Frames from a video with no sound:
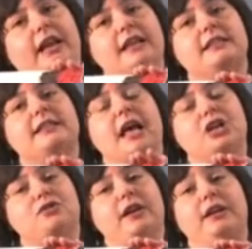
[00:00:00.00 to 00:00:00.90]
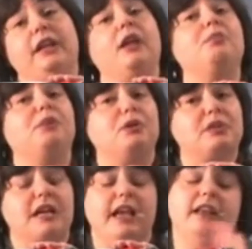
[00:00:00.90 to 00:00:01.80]
is saturated in
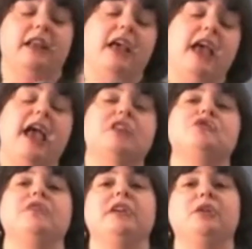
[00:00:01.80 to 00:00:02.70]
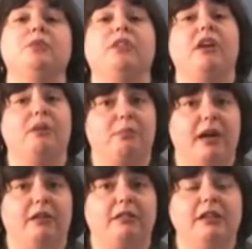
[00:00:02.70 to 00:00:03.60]
butane and treated with
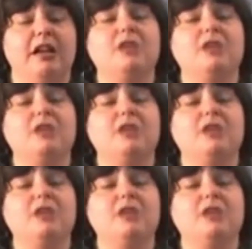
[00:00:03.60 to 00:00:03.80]
gunpowder.